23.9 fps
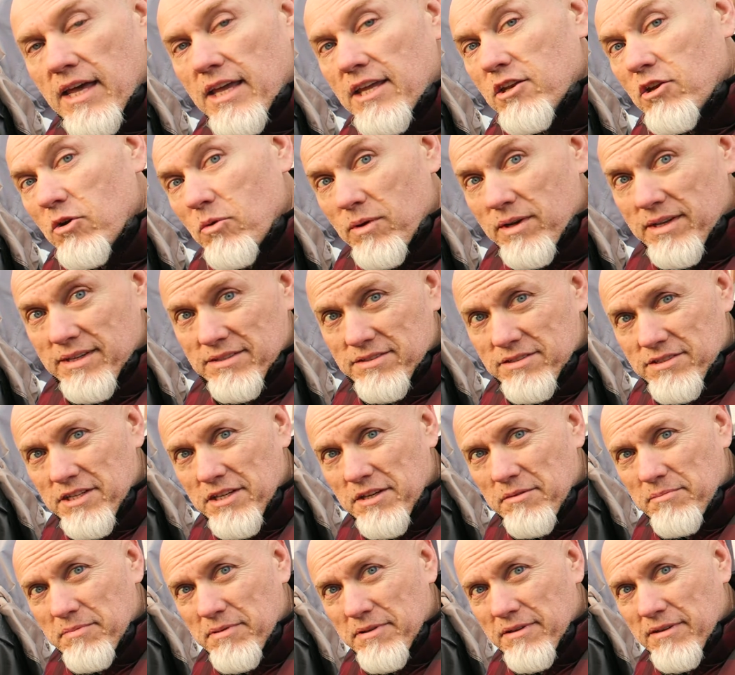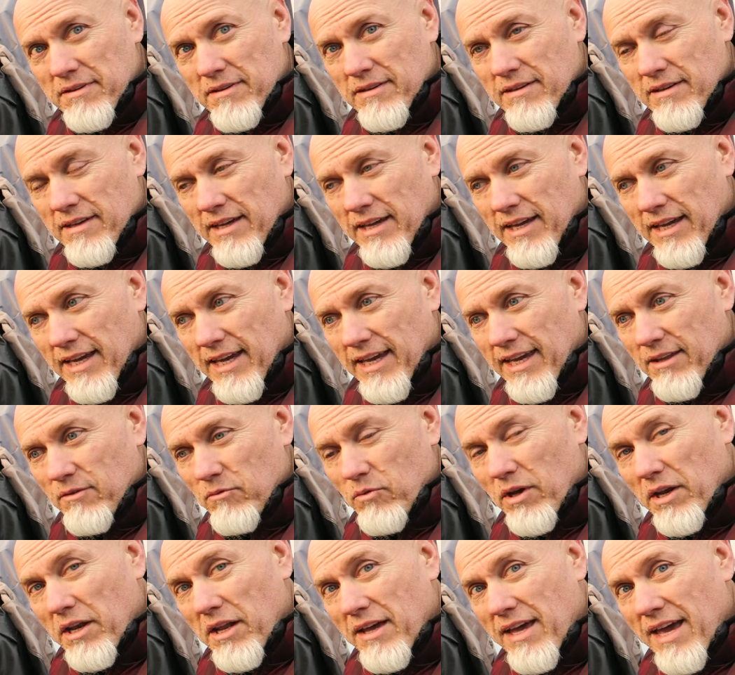you know what is cheap, and
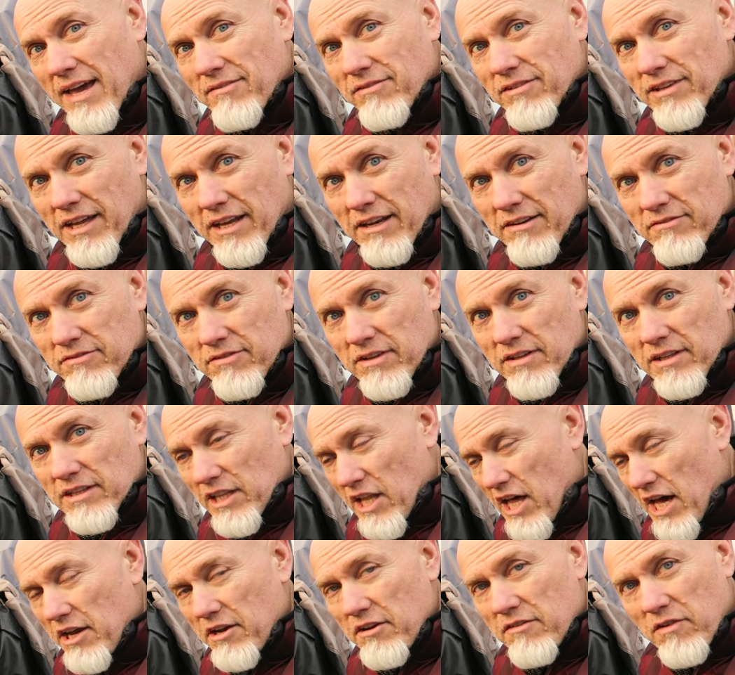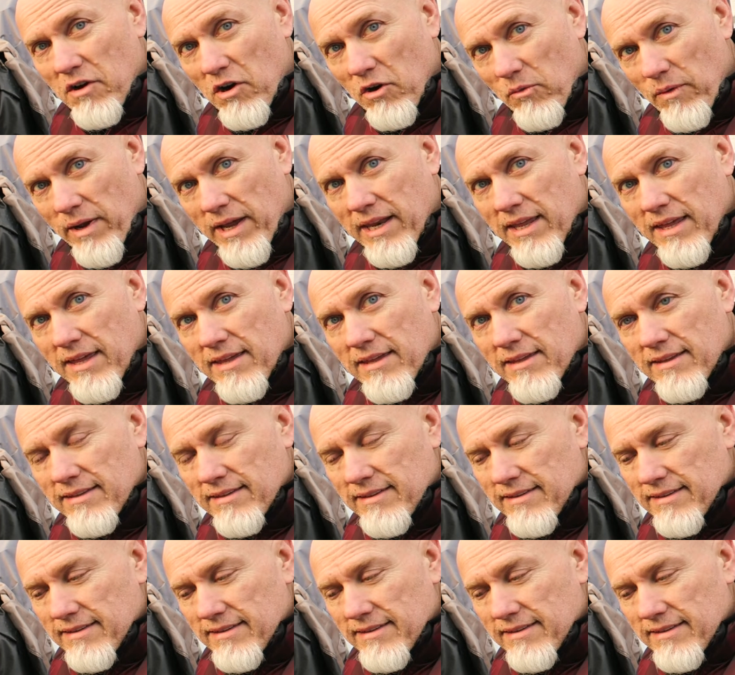what I have a lot of already?